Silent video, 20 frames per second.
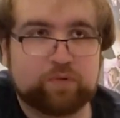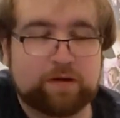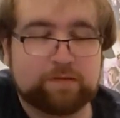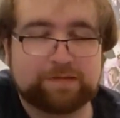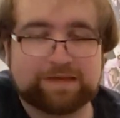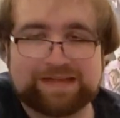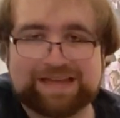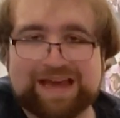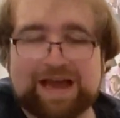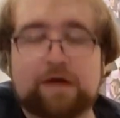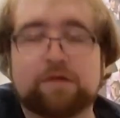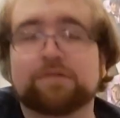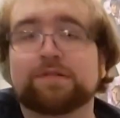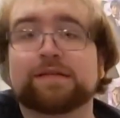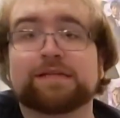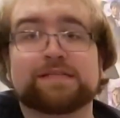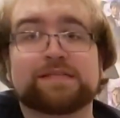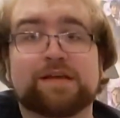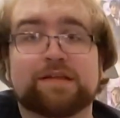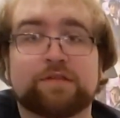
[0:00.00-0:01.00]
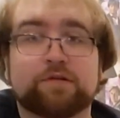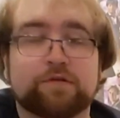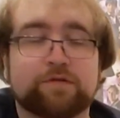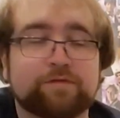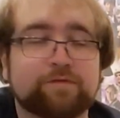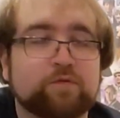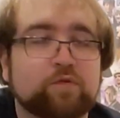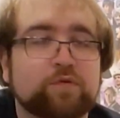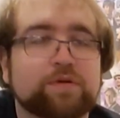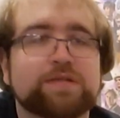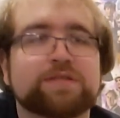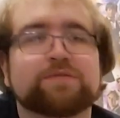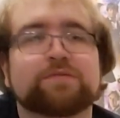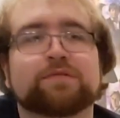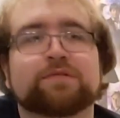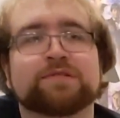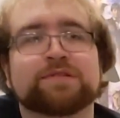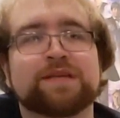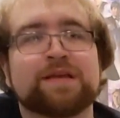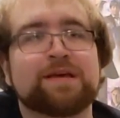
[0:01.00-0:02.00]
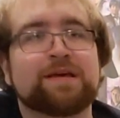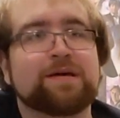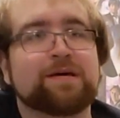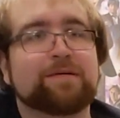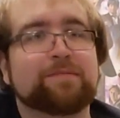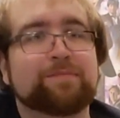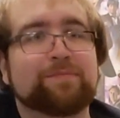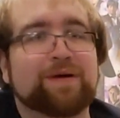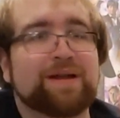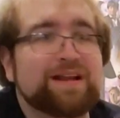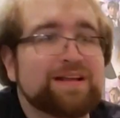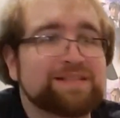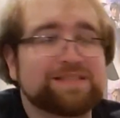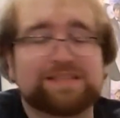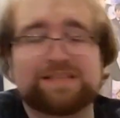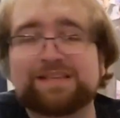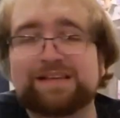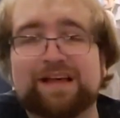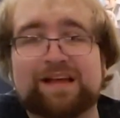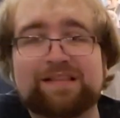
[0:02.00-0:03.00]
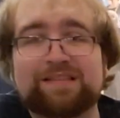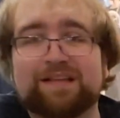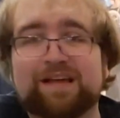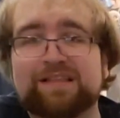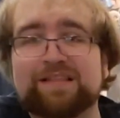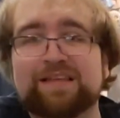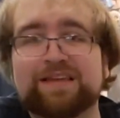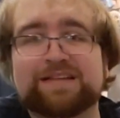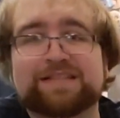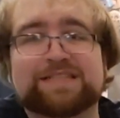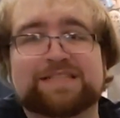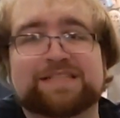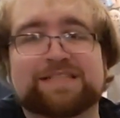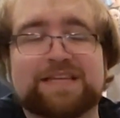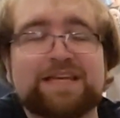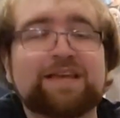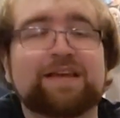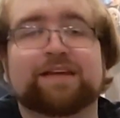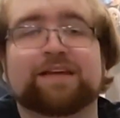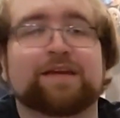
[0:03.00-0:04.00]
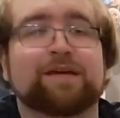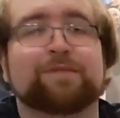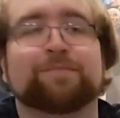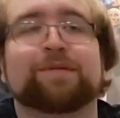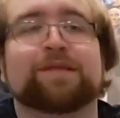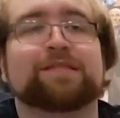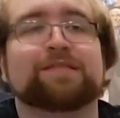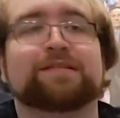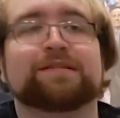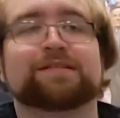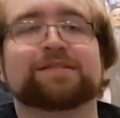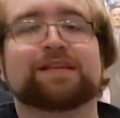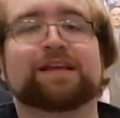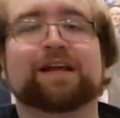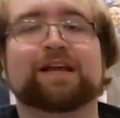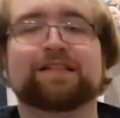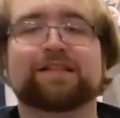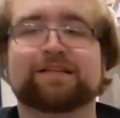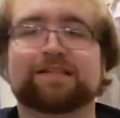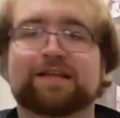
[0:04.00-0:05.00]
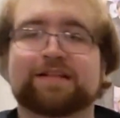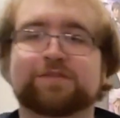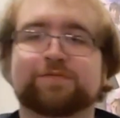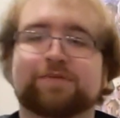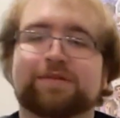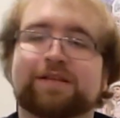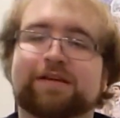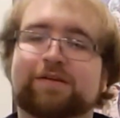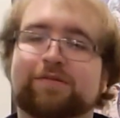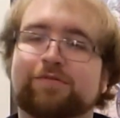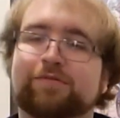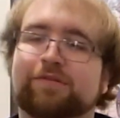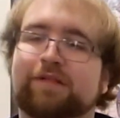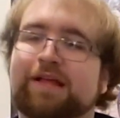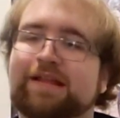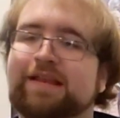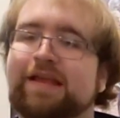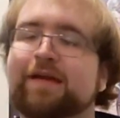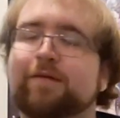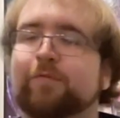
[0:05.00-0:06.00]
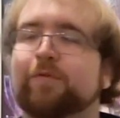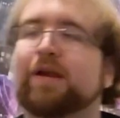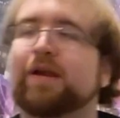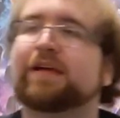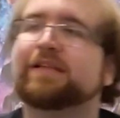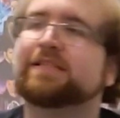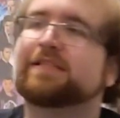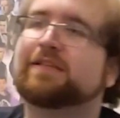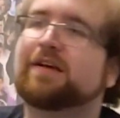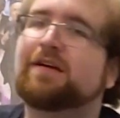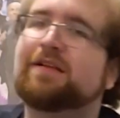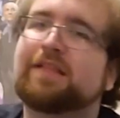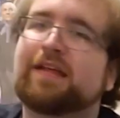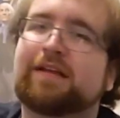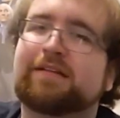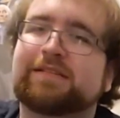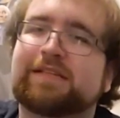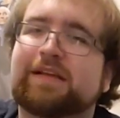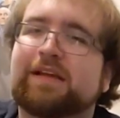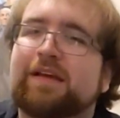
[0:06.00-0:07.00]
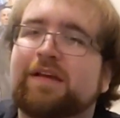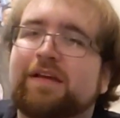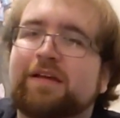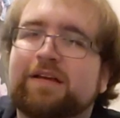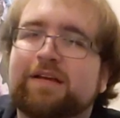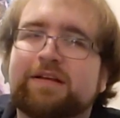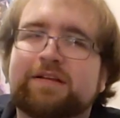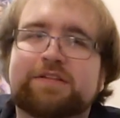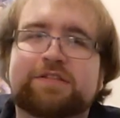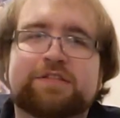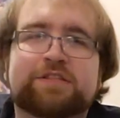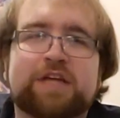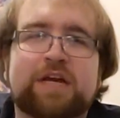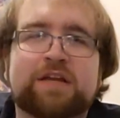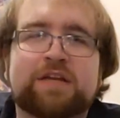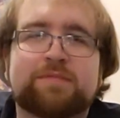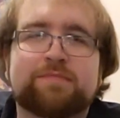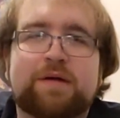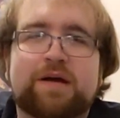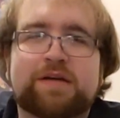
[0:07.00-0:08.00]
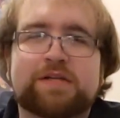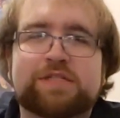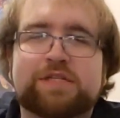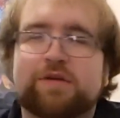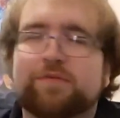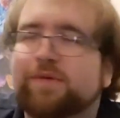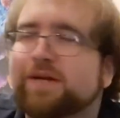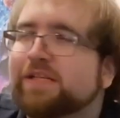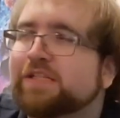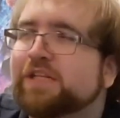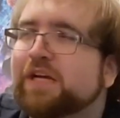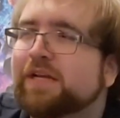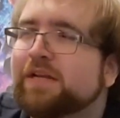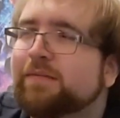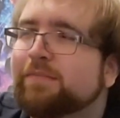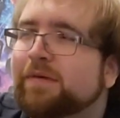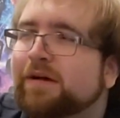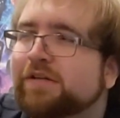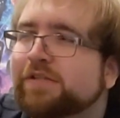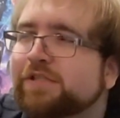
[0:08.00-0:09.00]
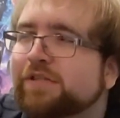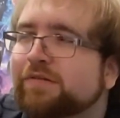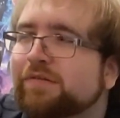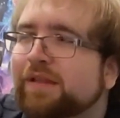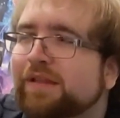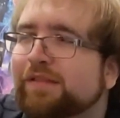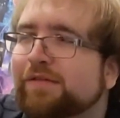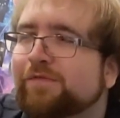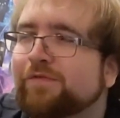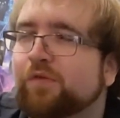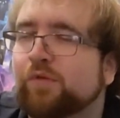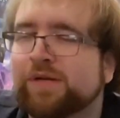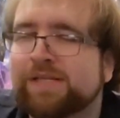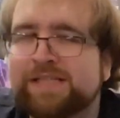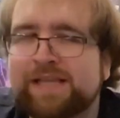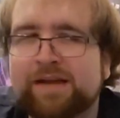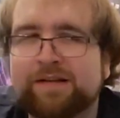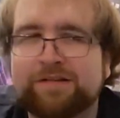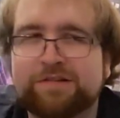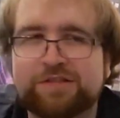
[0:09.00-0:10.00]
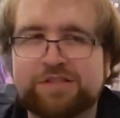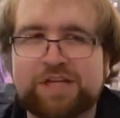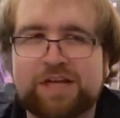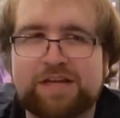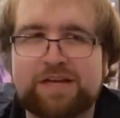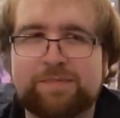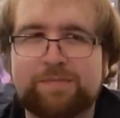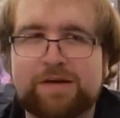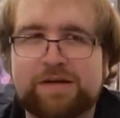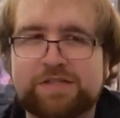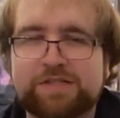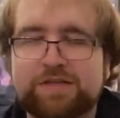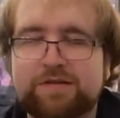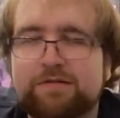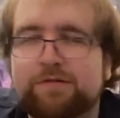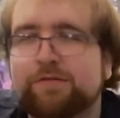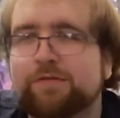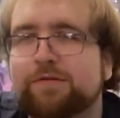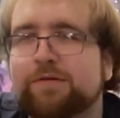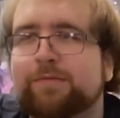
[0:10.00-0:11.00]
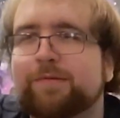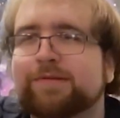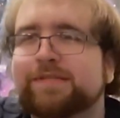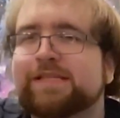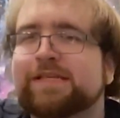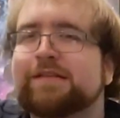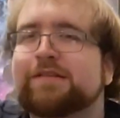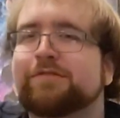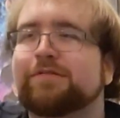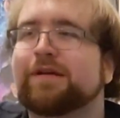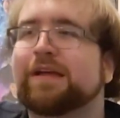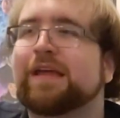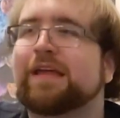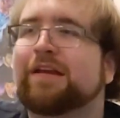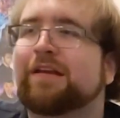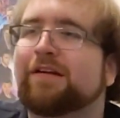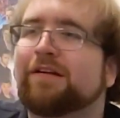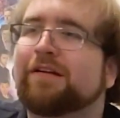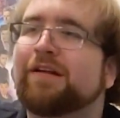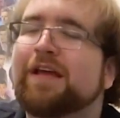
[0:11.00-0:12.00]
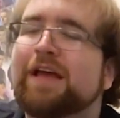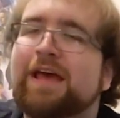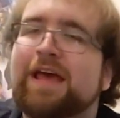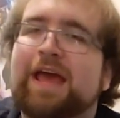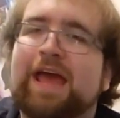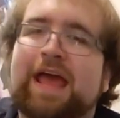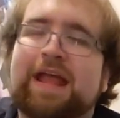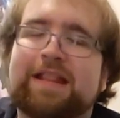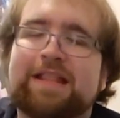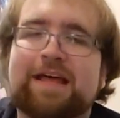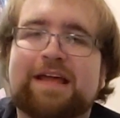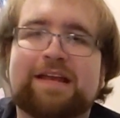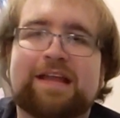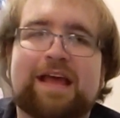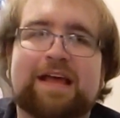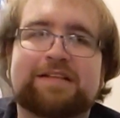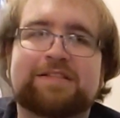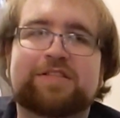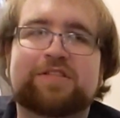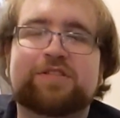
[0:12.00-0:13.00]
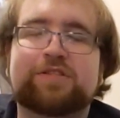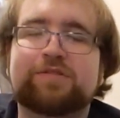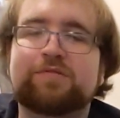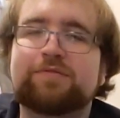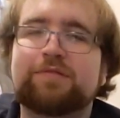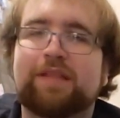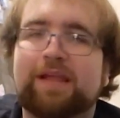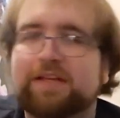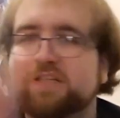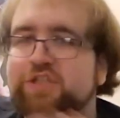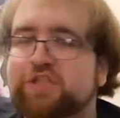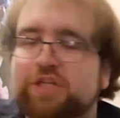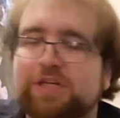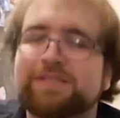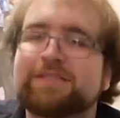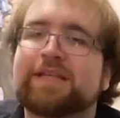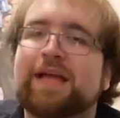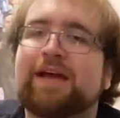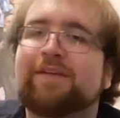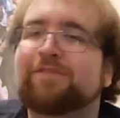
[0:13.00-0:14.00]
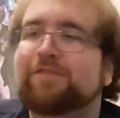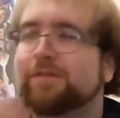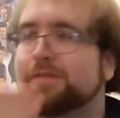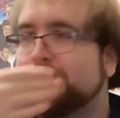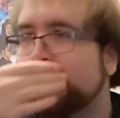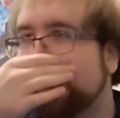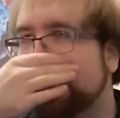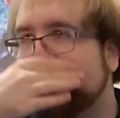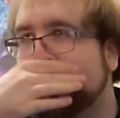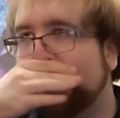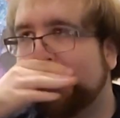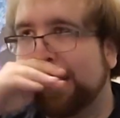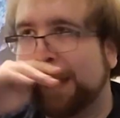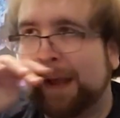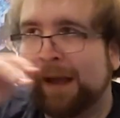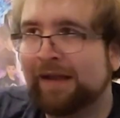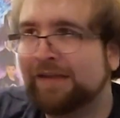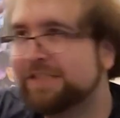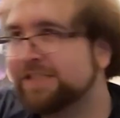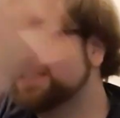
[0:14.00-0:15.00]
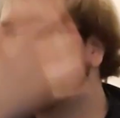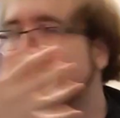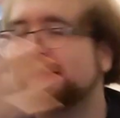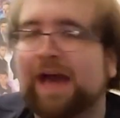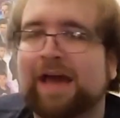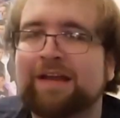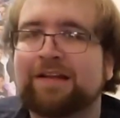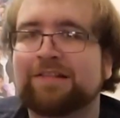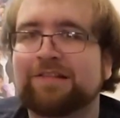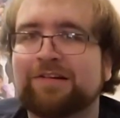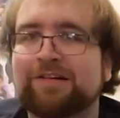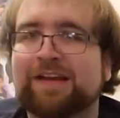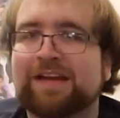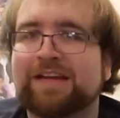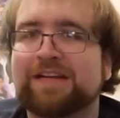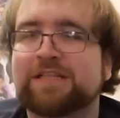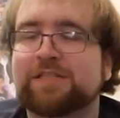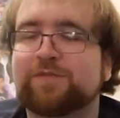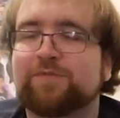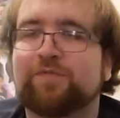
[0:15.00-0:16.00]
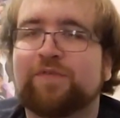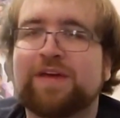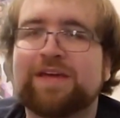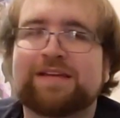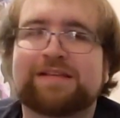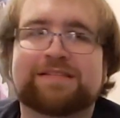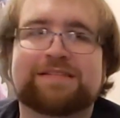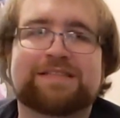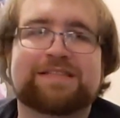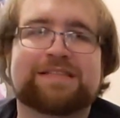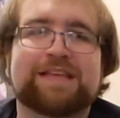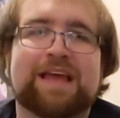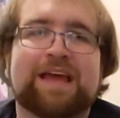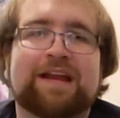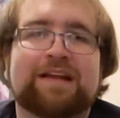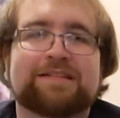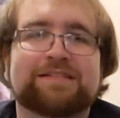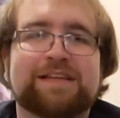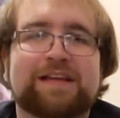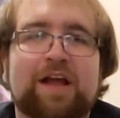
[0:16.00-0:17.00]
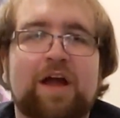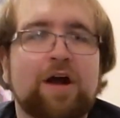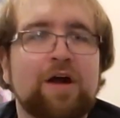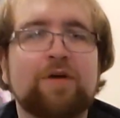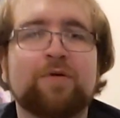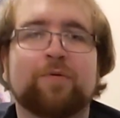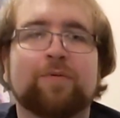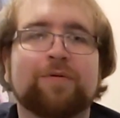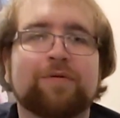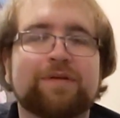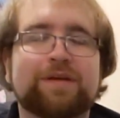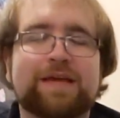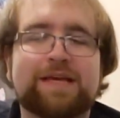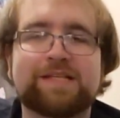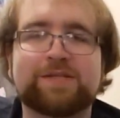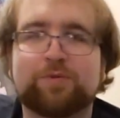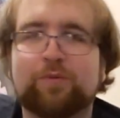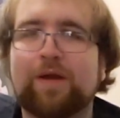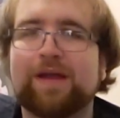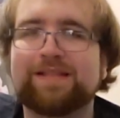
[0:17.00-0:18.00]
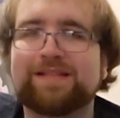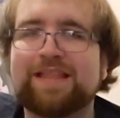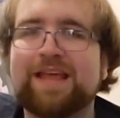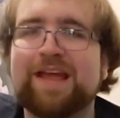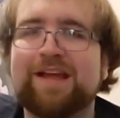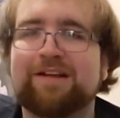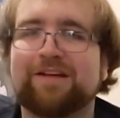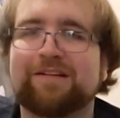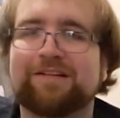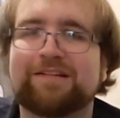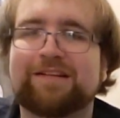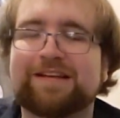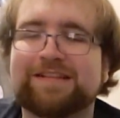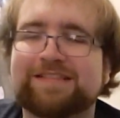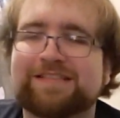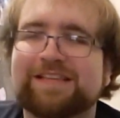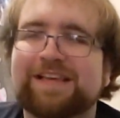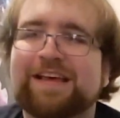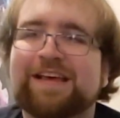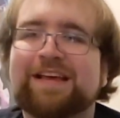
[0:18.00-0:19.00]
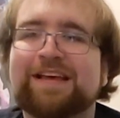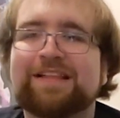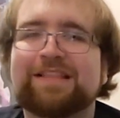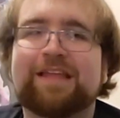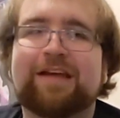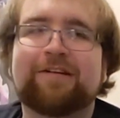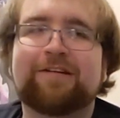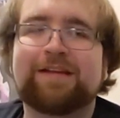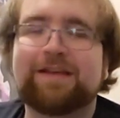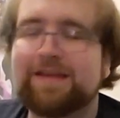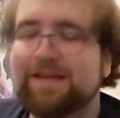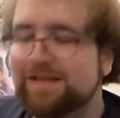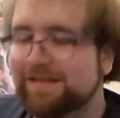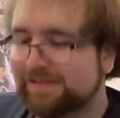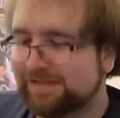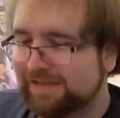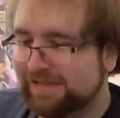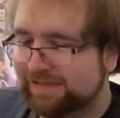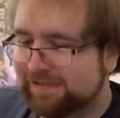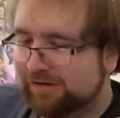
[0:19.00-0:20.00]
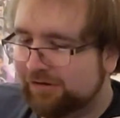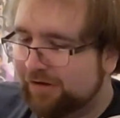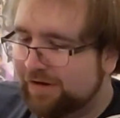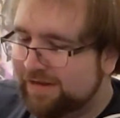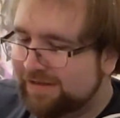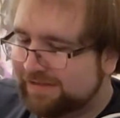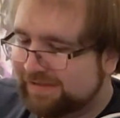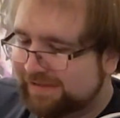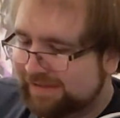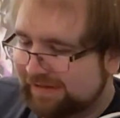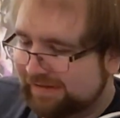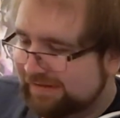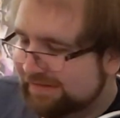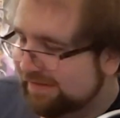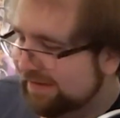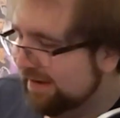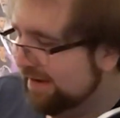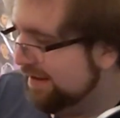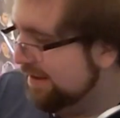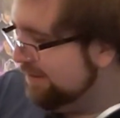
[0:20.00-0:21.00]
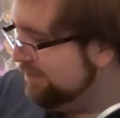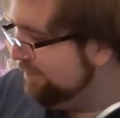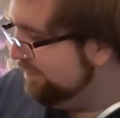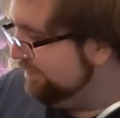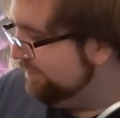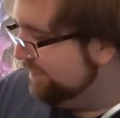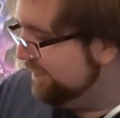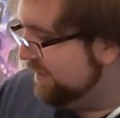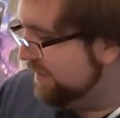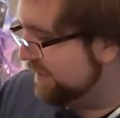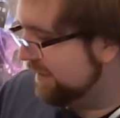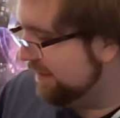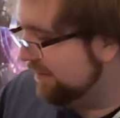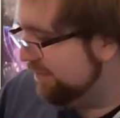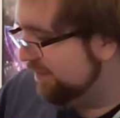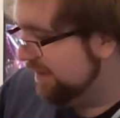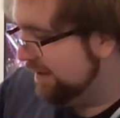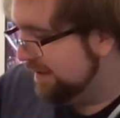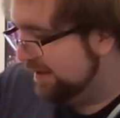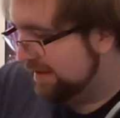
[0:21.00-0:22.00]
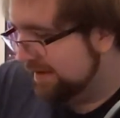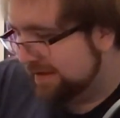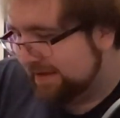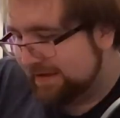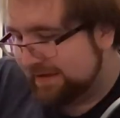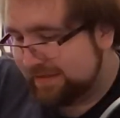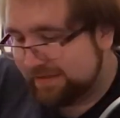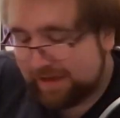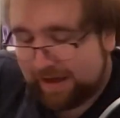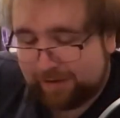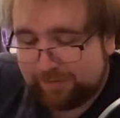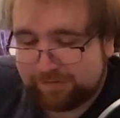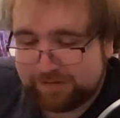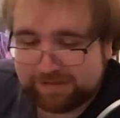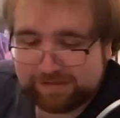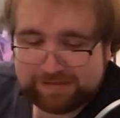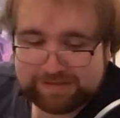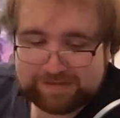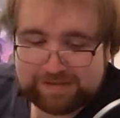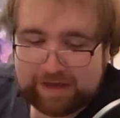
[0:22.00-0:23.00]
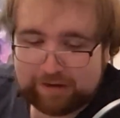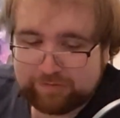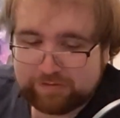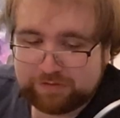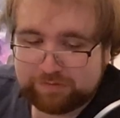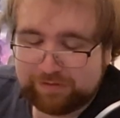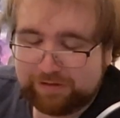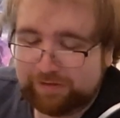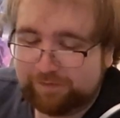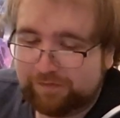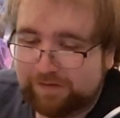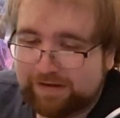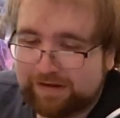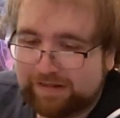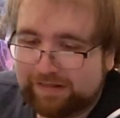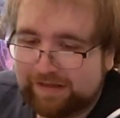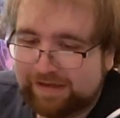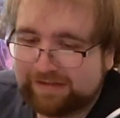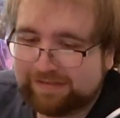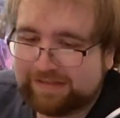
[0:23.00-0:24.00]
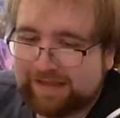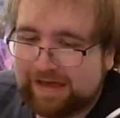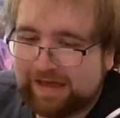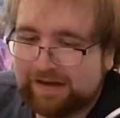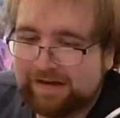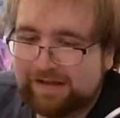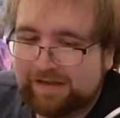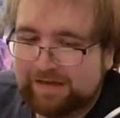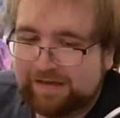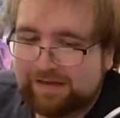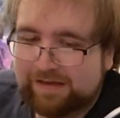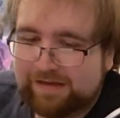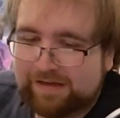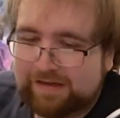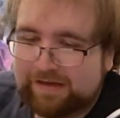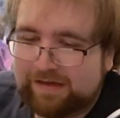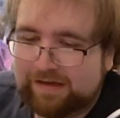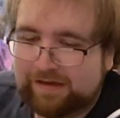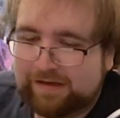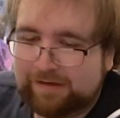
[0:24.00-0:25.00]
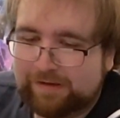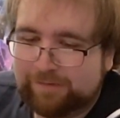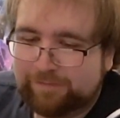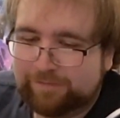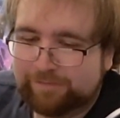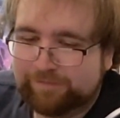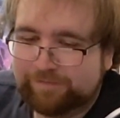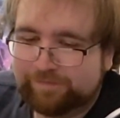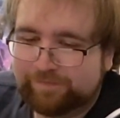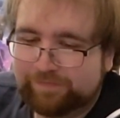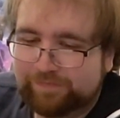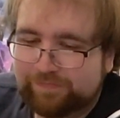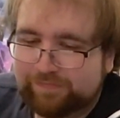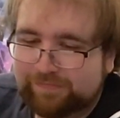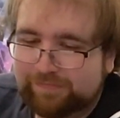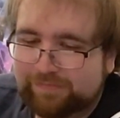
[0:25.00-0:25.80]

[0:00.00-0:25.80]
probably countless other voice roles. But honestly, I, I like seeing him in this. Like, I think that's really cool. And yeah, when I saw that, I was like, John DiMaggio. Wait, John DiMaggio, like the voice actor John DiMaggio? What's he doing here? And then as soon, like just after that, I just got a look at his face and I was like, oh, he's right there. It's there he is. That's crazy, you know? So that was that was really fun. I like that. Um